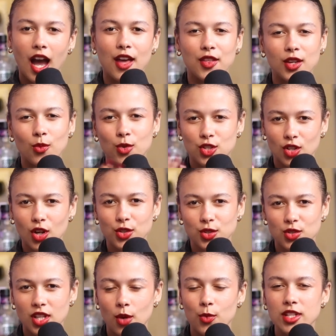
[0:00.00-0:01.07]
I think we should
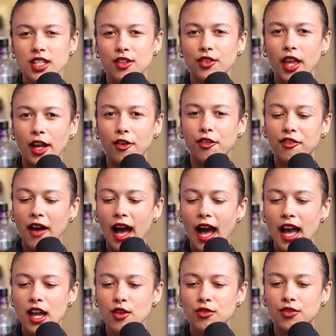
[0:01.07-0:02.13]
also say we did like
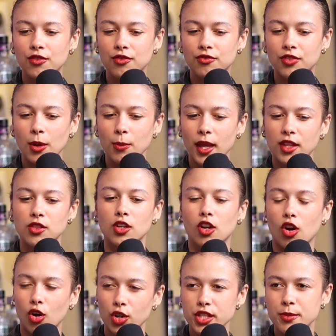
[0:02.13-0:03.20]
5 from like the
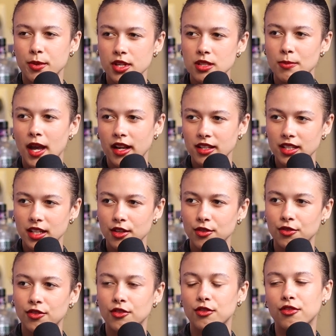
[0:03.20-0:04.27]
girls'
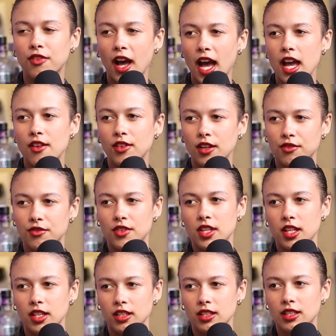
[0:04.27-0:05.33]
perspective, 5 of
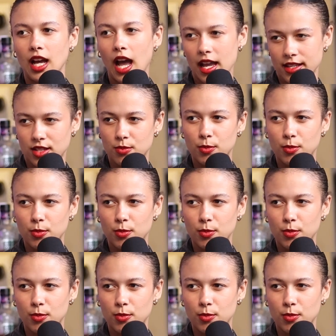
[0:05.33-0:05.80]
the guys'